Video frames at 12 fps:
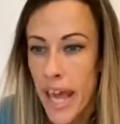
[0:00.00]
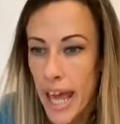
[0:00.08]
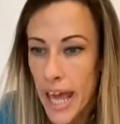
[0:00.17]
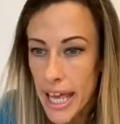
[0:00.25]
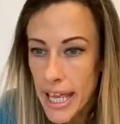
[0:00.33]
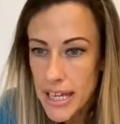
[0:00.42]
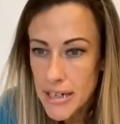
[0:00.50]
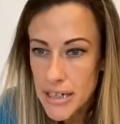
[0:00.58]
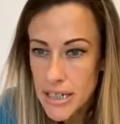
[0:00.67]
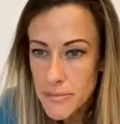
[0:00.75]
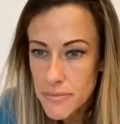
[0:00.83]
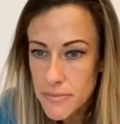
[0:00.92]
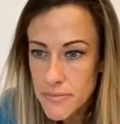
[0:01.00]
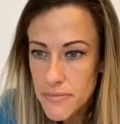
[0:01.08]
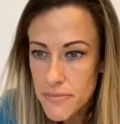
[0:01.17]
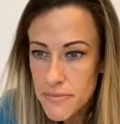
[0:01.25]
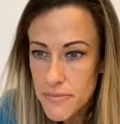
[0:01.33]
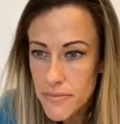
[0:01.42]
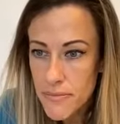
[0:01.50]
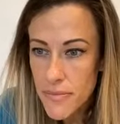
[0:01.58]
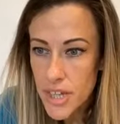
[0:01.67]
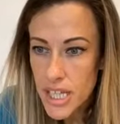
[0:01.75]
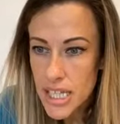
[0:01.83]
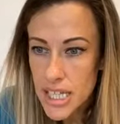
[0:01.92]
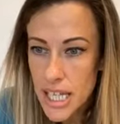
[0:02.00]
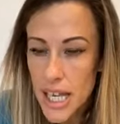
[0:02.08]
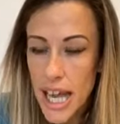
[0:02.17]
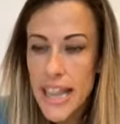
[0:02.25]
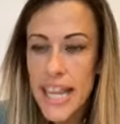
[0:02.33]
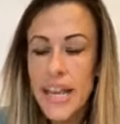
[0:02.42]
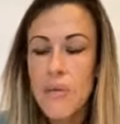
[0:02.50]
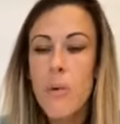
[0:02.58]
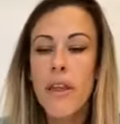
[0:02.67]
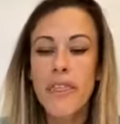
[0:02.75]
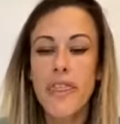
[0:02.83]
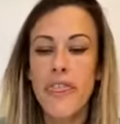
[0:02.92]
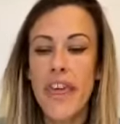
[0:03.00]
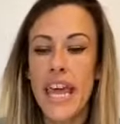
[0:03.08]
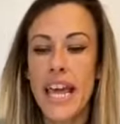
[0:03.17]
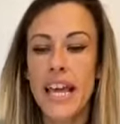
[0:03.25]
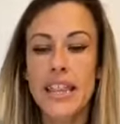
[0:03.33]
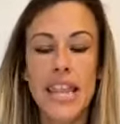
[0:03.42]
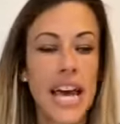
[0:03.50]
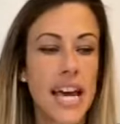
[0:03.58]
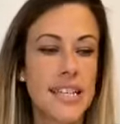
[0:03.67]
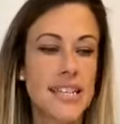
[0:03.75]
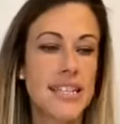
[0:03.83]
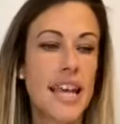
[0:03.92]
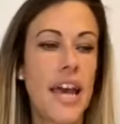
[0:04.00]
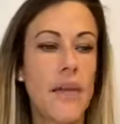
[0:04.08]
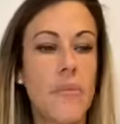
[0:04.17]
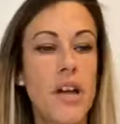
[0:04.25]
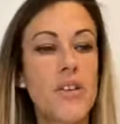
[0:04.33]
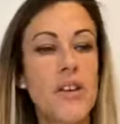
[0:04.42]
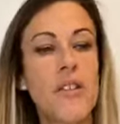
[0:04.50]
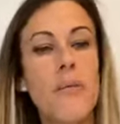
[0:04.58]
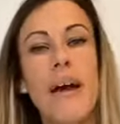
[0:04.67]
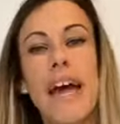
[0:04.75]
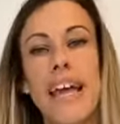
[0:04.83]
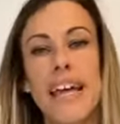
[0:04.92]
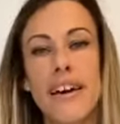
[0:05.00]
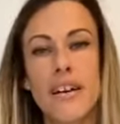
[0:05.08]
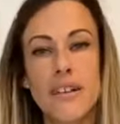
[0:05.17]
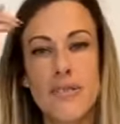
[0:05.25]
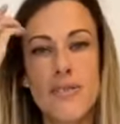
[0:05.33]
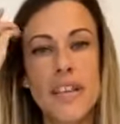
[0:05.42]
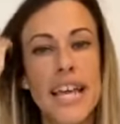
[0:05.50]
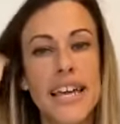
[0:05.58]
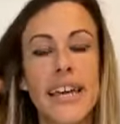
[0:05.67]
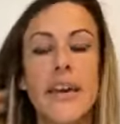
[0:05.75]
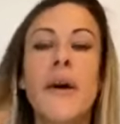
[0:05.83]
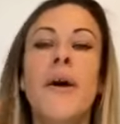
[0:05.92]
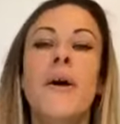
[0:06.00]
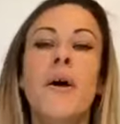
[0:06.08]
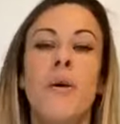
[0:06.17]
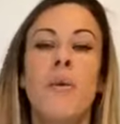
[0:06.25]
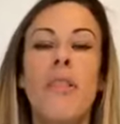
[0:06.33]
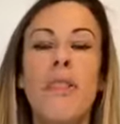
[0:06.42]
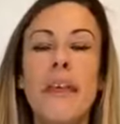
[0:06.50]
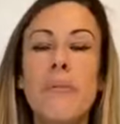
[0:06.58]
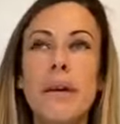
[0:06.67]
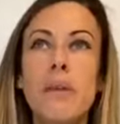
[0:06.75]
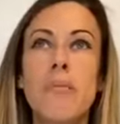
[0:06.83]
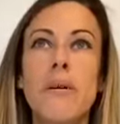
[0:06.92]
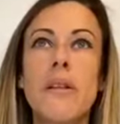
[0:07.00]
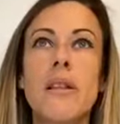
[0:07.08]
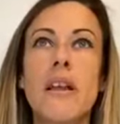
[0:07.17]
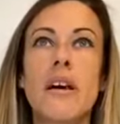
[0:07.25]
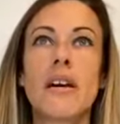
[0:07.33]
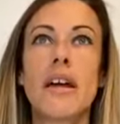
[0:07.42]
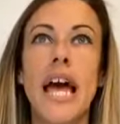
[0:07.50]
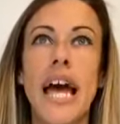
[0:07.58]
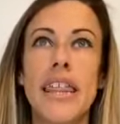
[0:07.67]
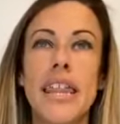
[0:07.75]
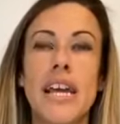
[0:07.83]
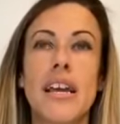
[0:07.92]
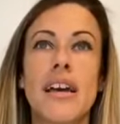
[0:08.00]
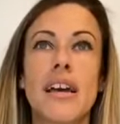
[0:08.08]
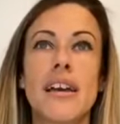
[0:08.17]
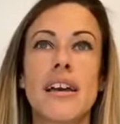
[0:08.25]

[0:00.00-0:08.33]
And then one thing that, another way of, like, one thing people, I think,